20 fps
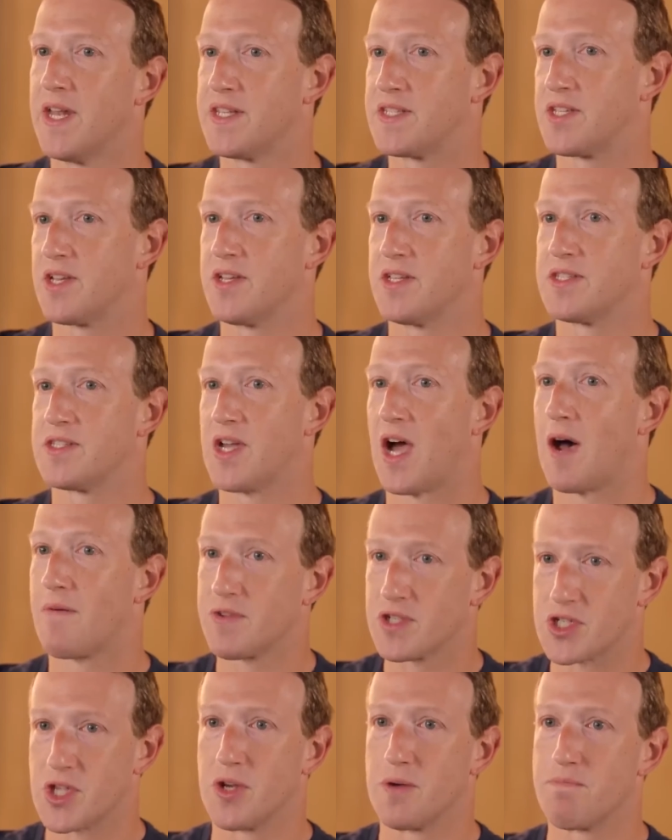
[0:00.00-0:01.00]
And it's
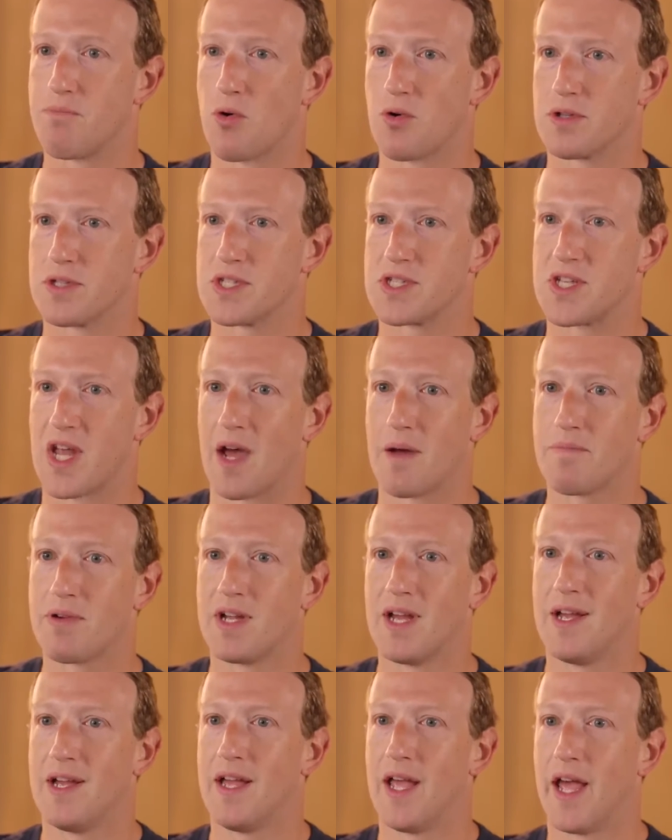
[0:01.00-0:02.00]
obviously an important step,
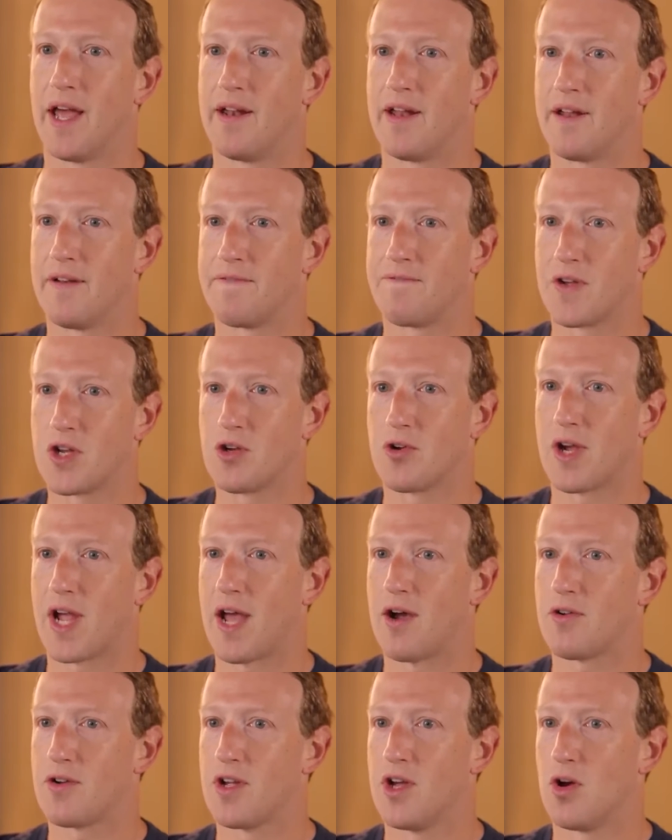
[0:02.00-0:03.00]
and figuring
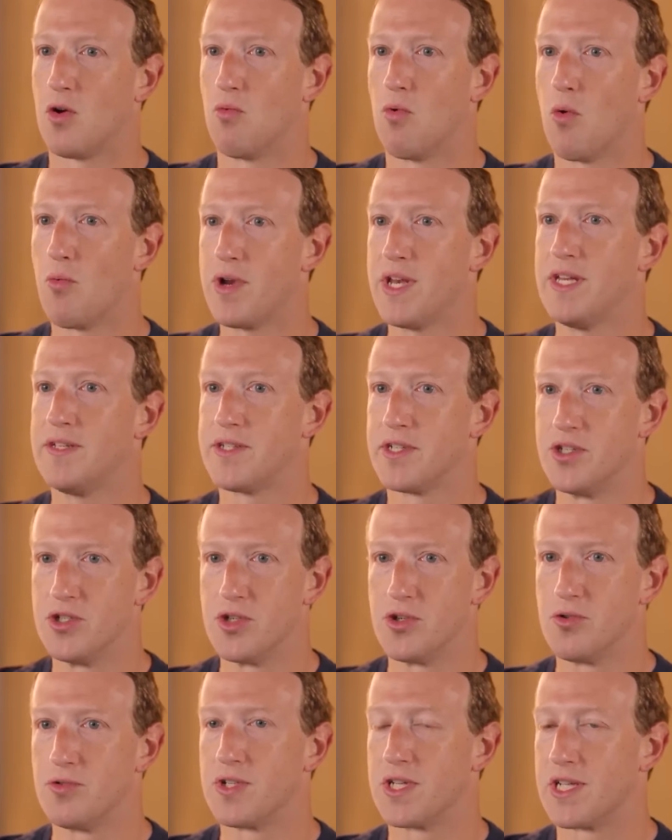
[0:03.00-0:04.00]
out what we need to
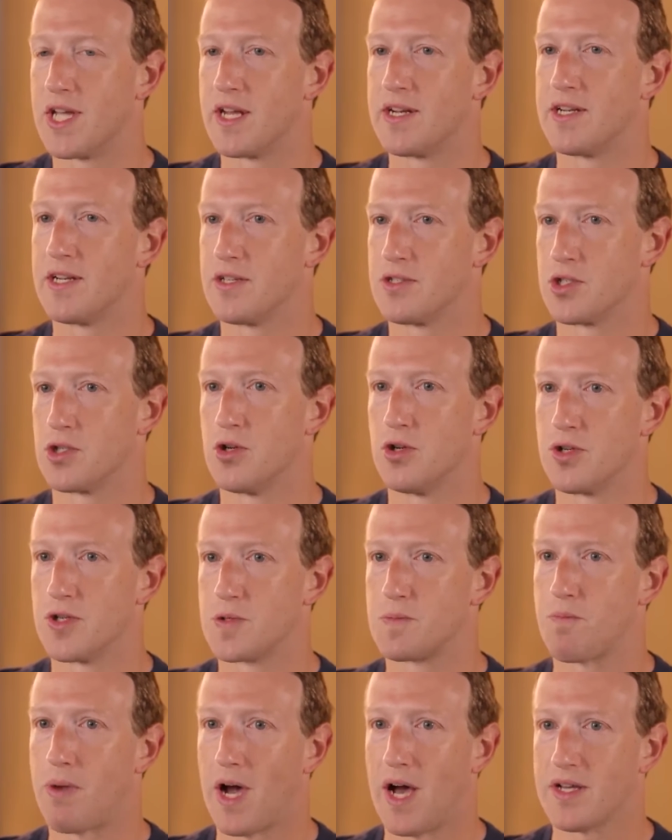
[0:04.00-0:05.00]
do to get it as good
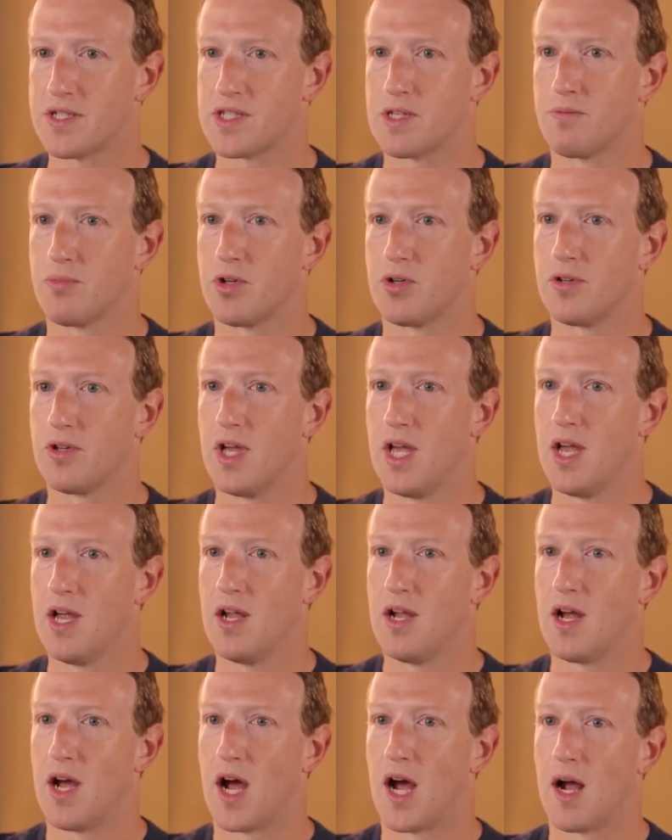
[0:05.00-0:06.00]
as possible
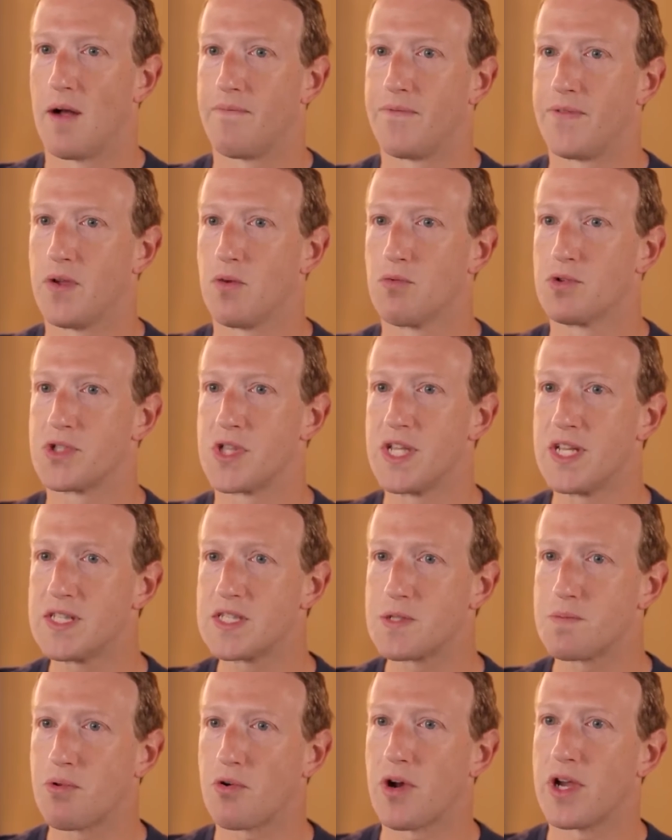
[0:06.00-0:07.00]
was the
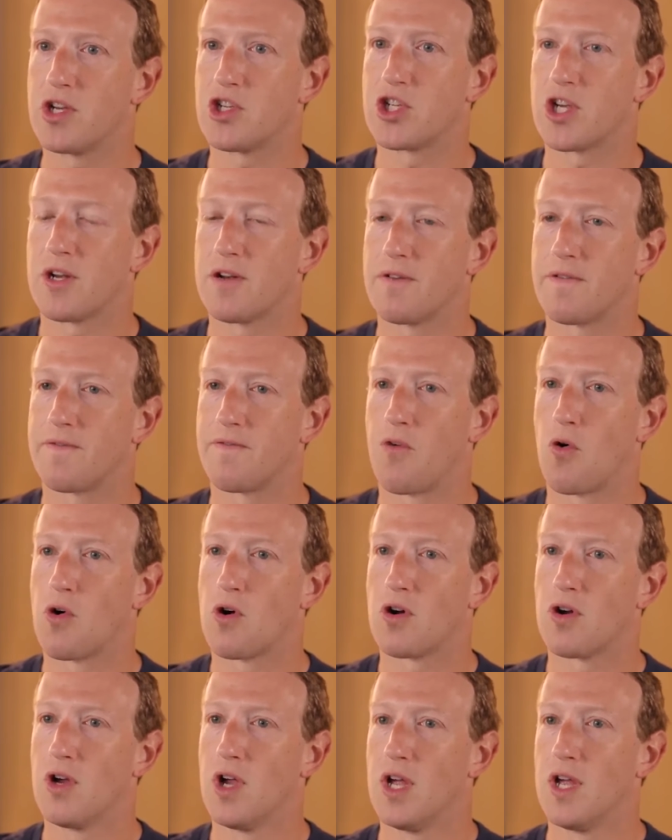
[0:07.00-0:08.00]
inspiration
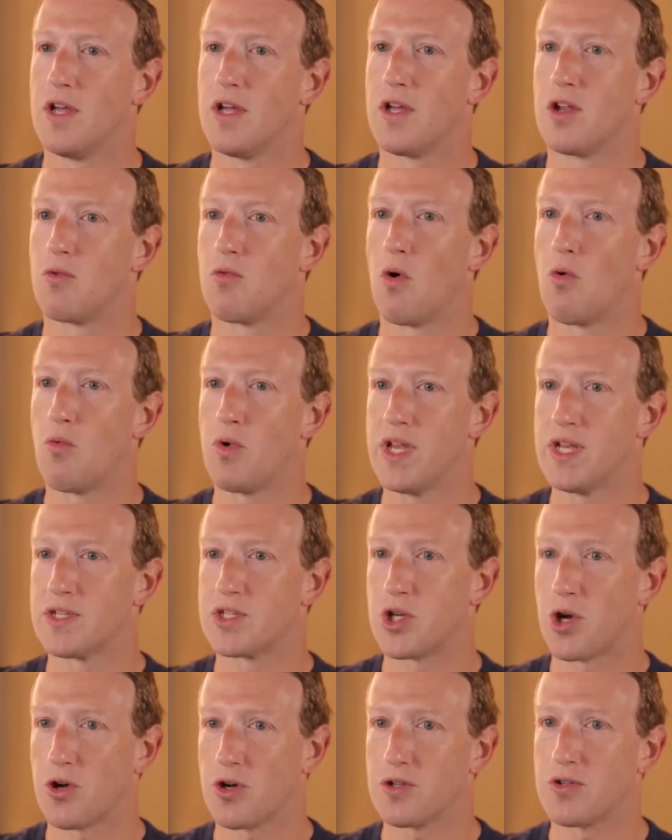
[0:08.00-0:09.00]
for what we
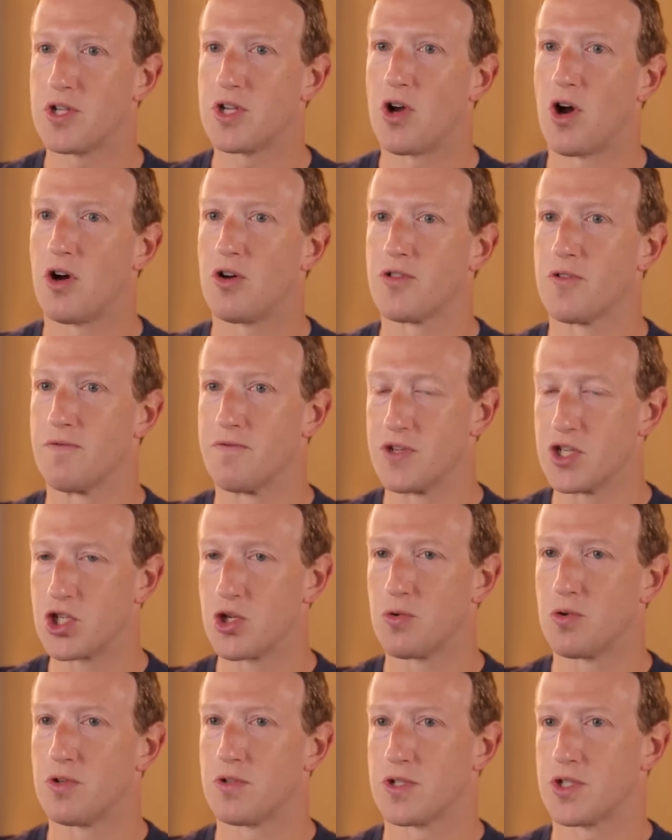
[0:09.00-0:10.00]
internally call the
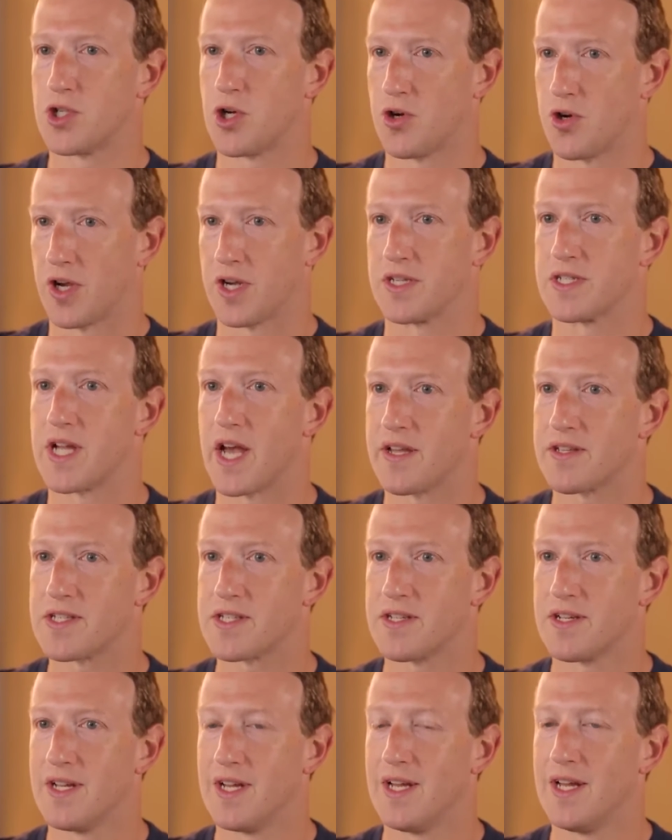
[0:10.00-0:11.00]
visual Turing
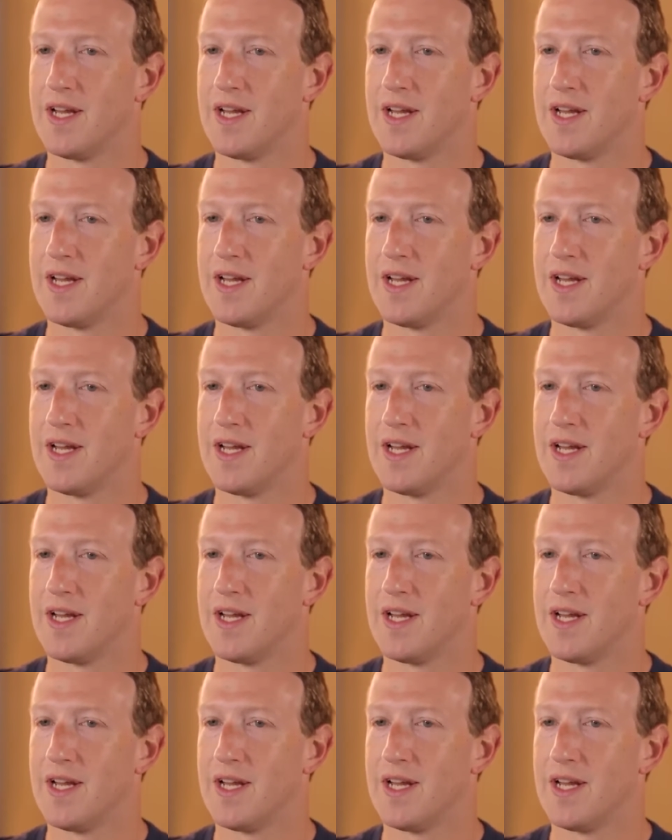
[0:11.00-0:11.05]
test.